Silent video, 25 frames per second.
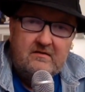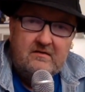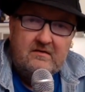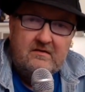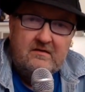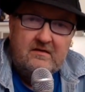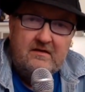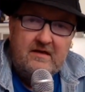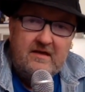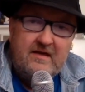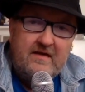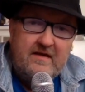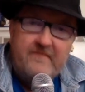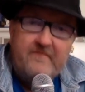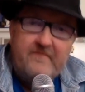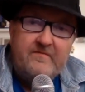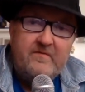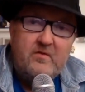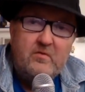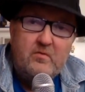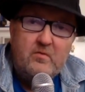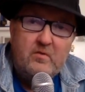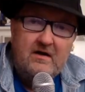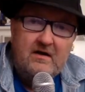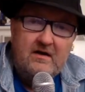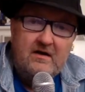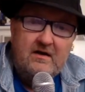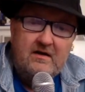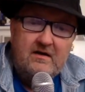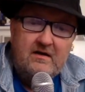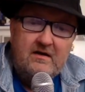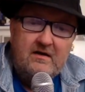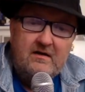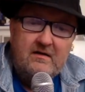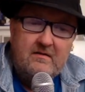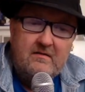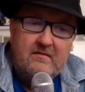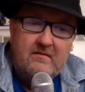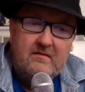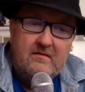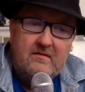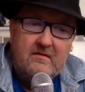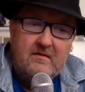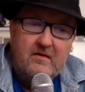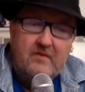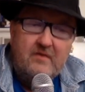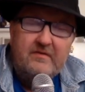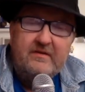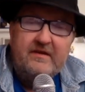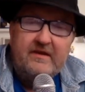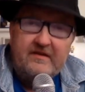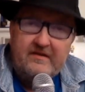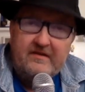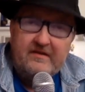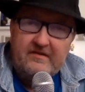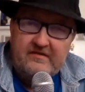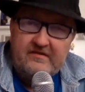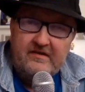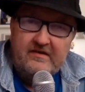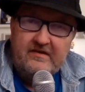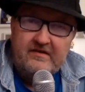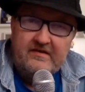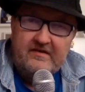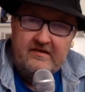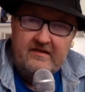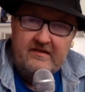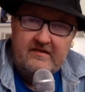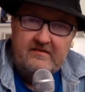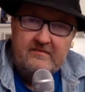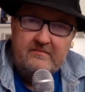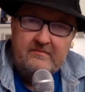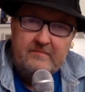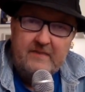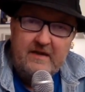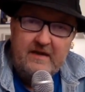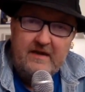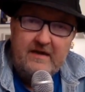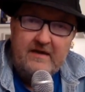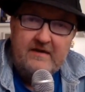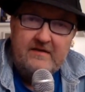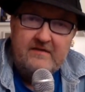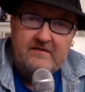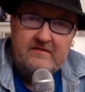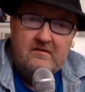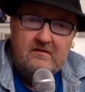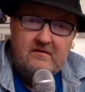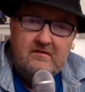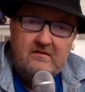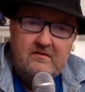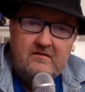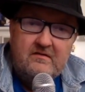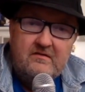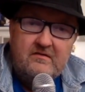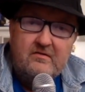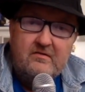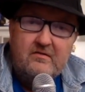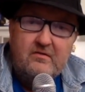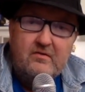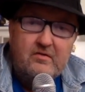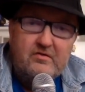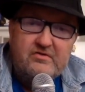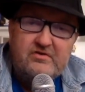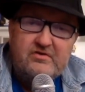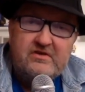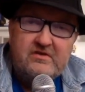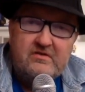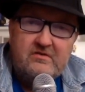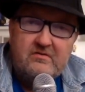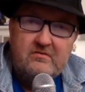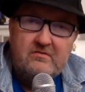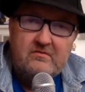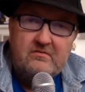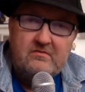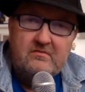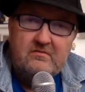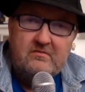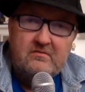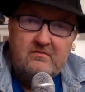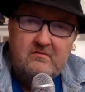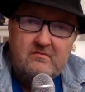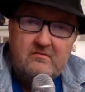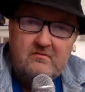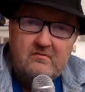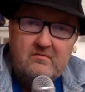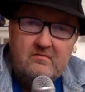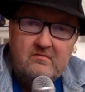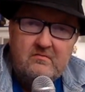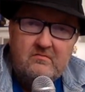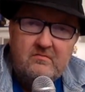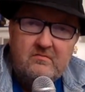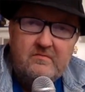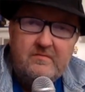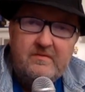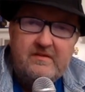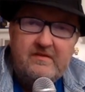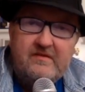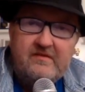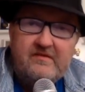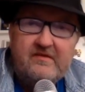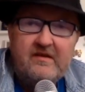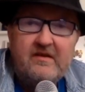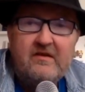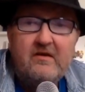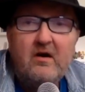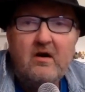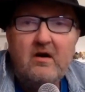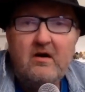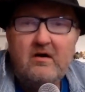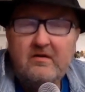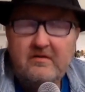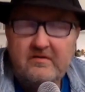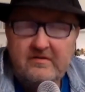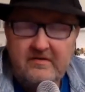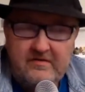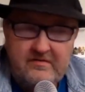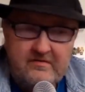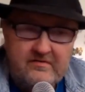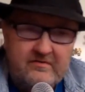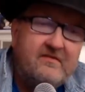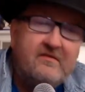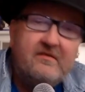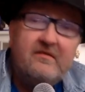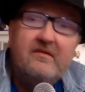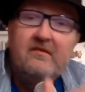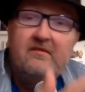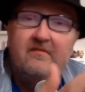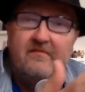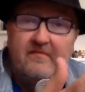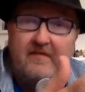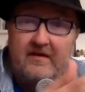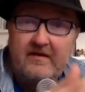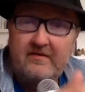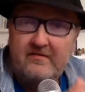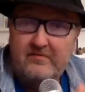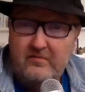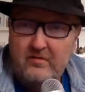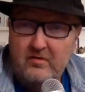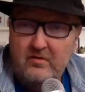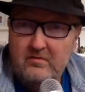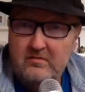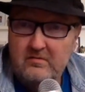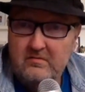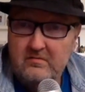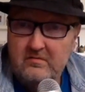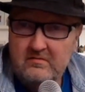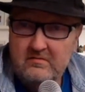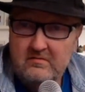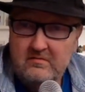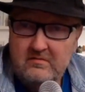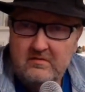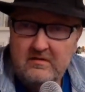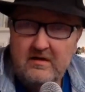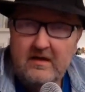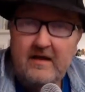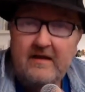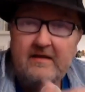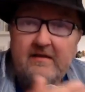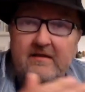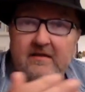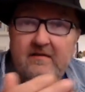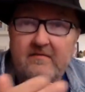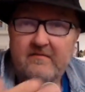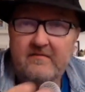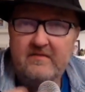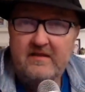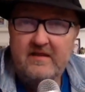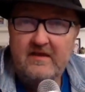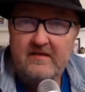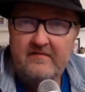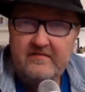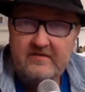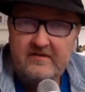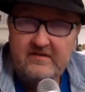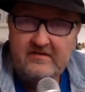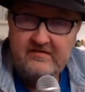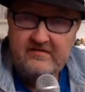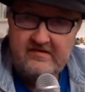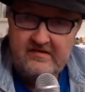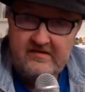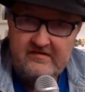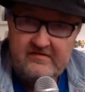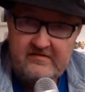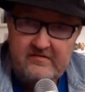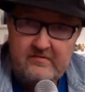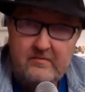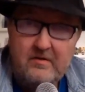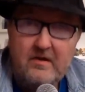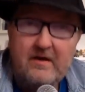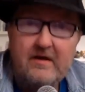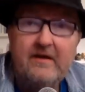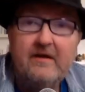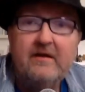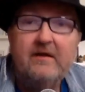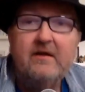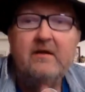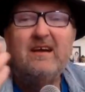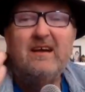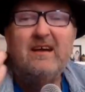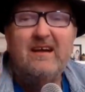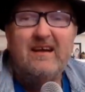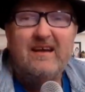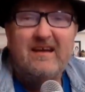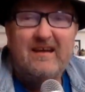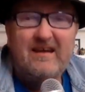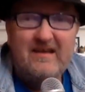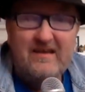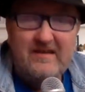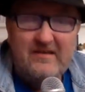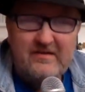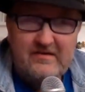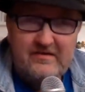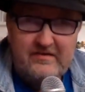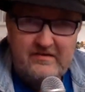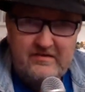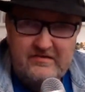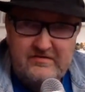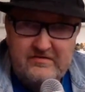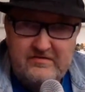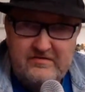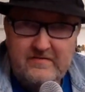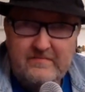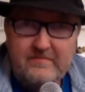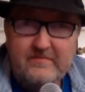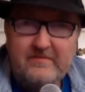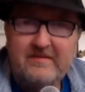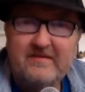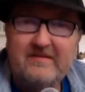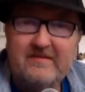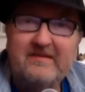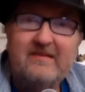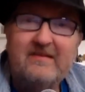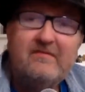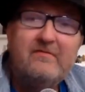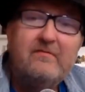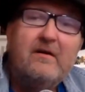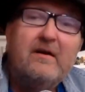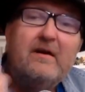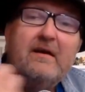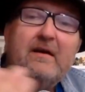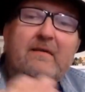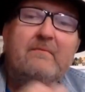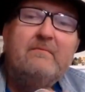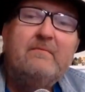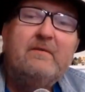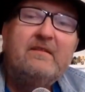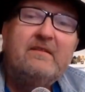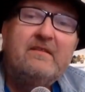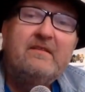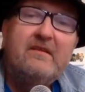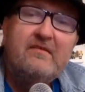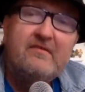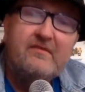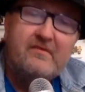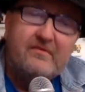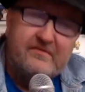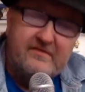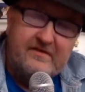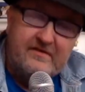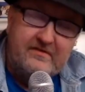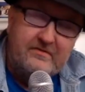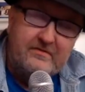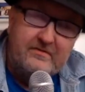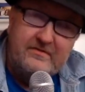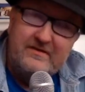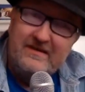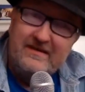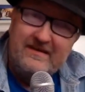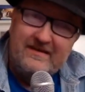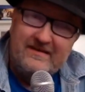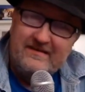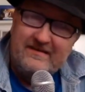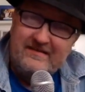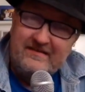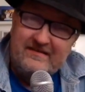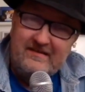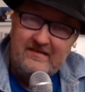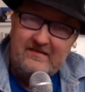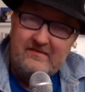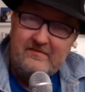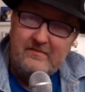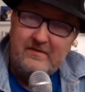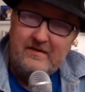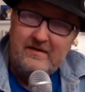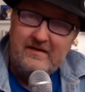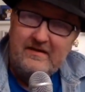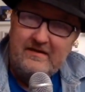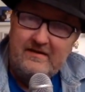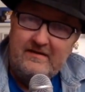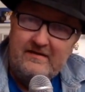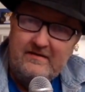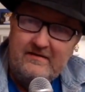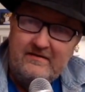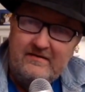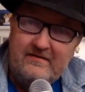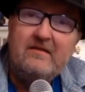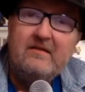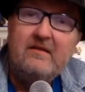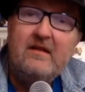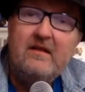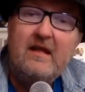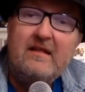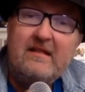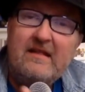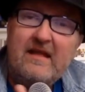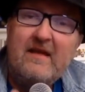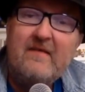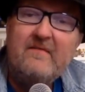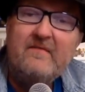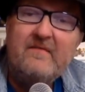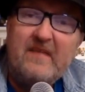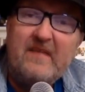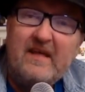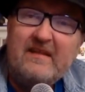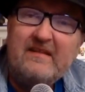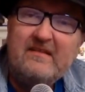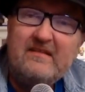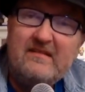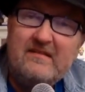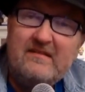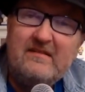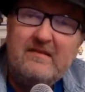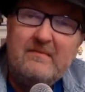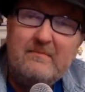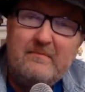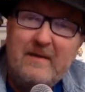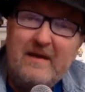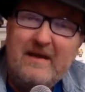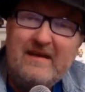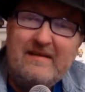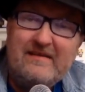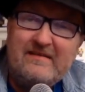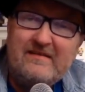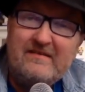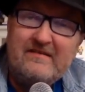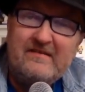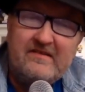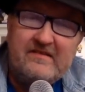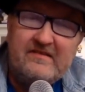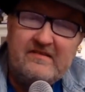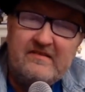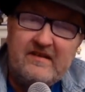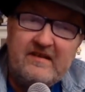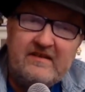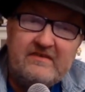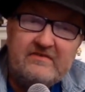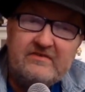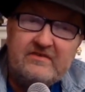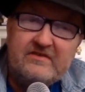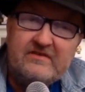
If you were on the other side of that debate, the logical would be to say, oh, no, this fact's wrong, and give the evidence as to why. You can interpret it this way, but there's also looking at it this way, and have that debate and discussion.